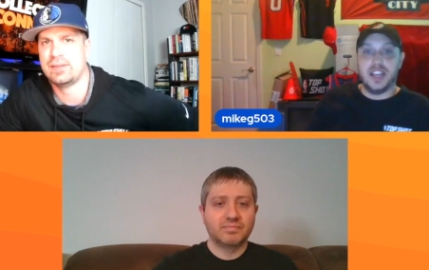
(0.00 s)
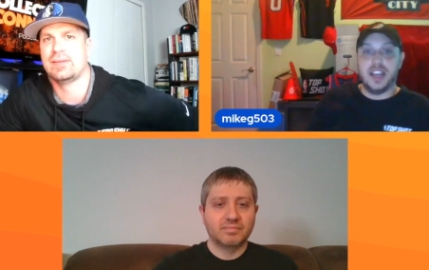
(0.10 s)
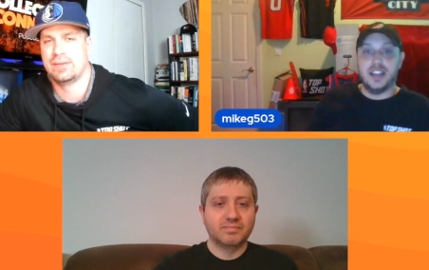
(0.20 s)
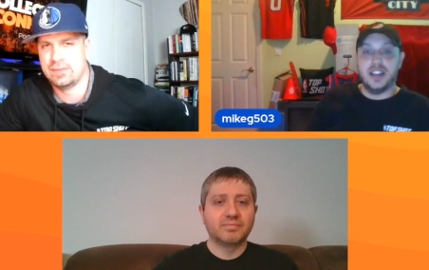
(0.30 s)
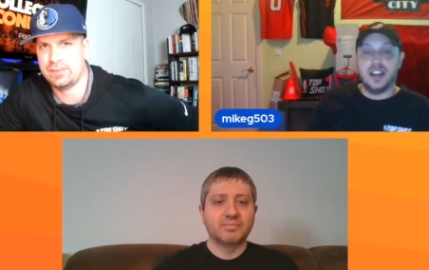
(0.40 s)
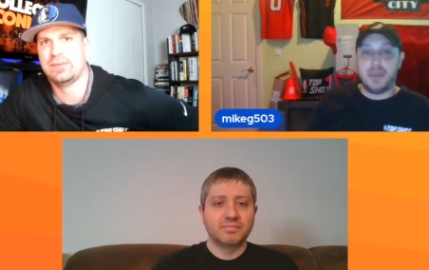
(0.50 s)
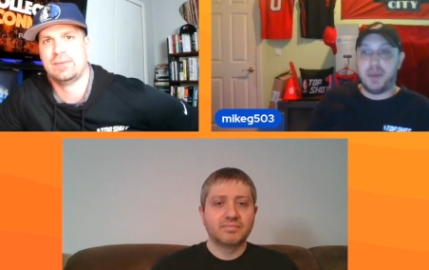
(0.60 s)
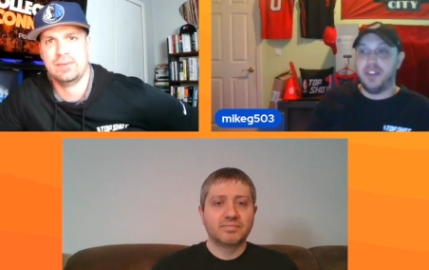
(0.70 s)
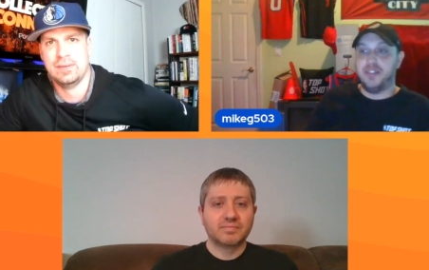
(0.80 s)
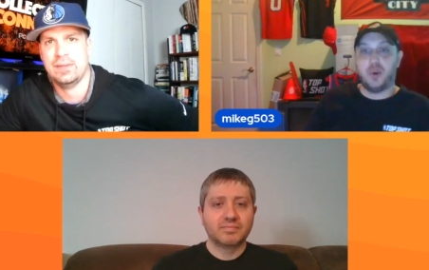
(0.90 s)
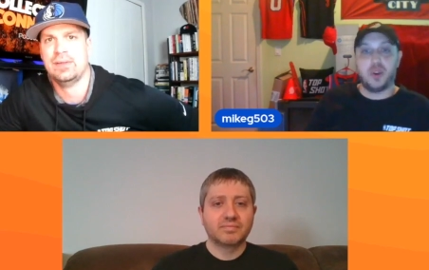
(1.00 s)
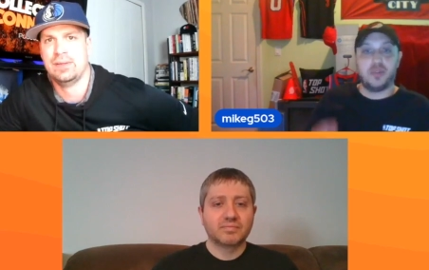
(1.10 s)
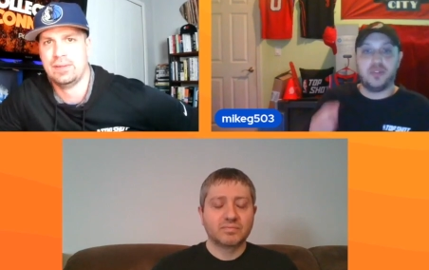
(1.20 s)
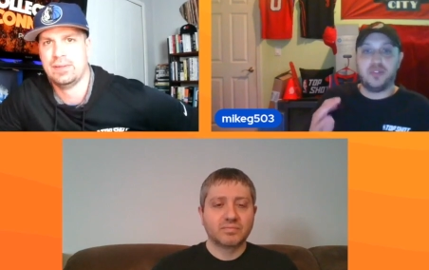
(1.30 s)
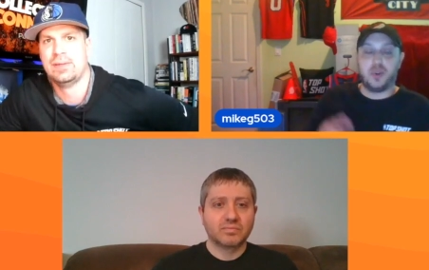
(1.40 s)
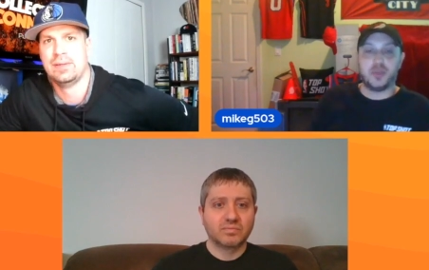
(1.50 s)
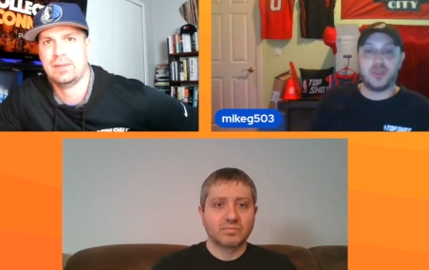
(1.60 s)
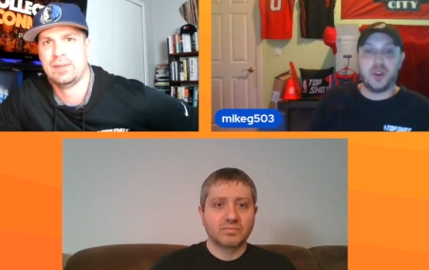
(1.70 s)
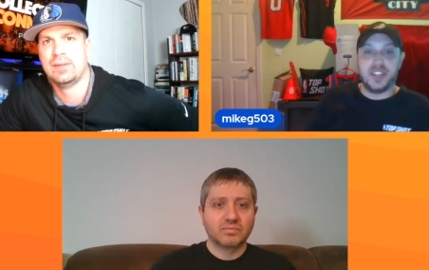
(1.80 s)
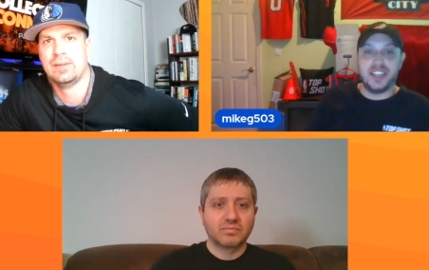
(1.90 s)
Speaker 1: and uh, I bought fourth fourth
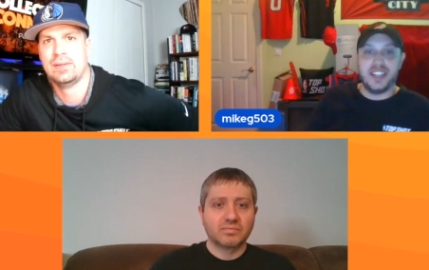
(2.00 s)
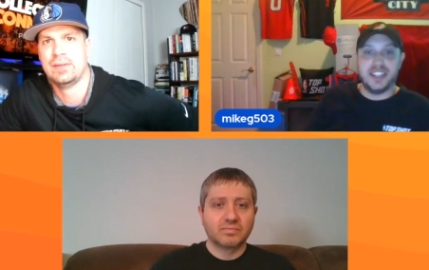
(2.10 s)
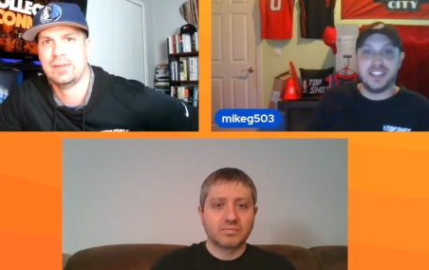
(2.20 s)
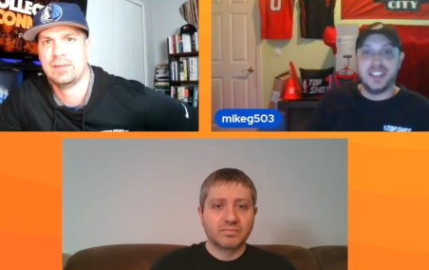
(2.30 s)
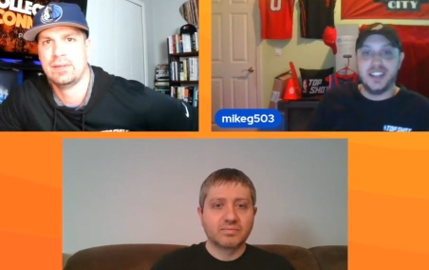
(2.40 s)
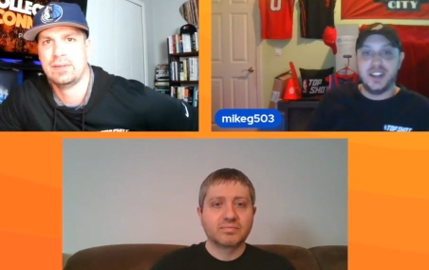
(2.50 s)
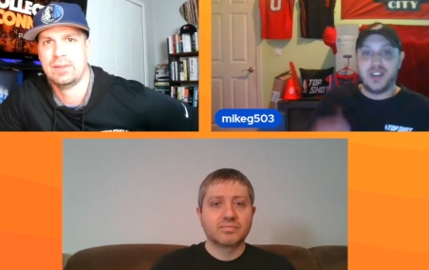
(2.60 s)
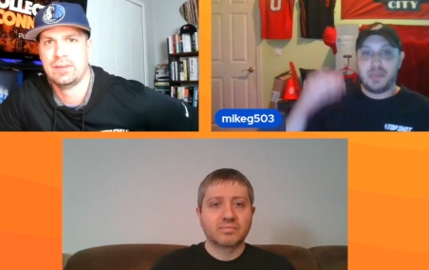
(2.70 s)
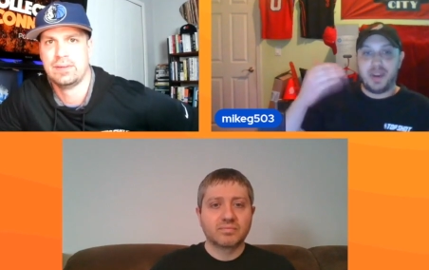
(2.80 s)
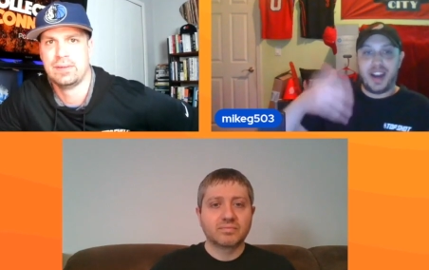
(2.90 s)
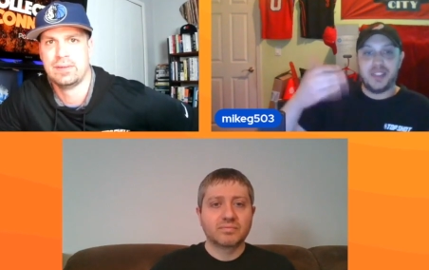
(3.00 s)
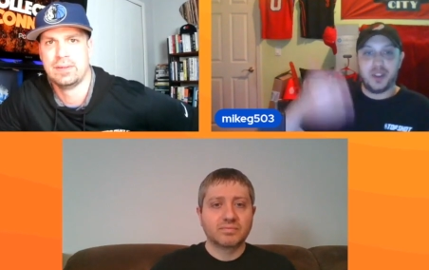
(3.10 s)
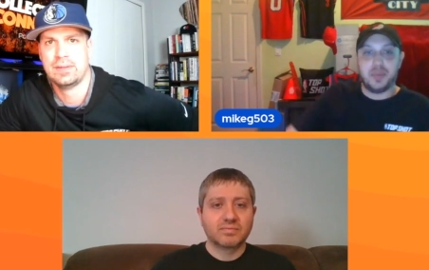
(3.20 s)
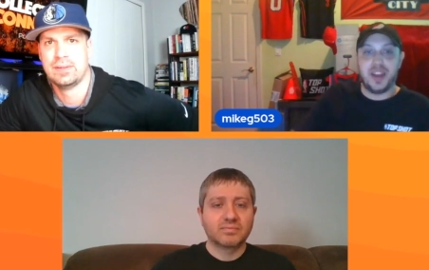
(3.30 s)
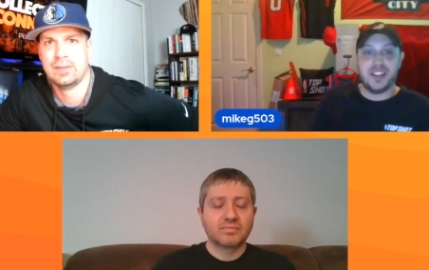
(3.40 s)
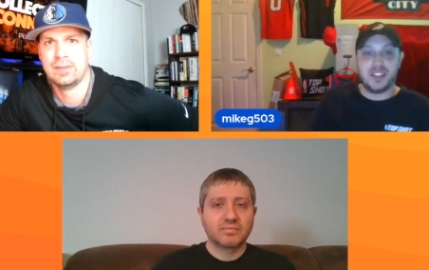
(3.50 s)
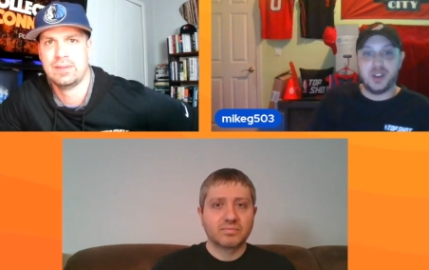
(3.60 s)
row tickets right behind their bench.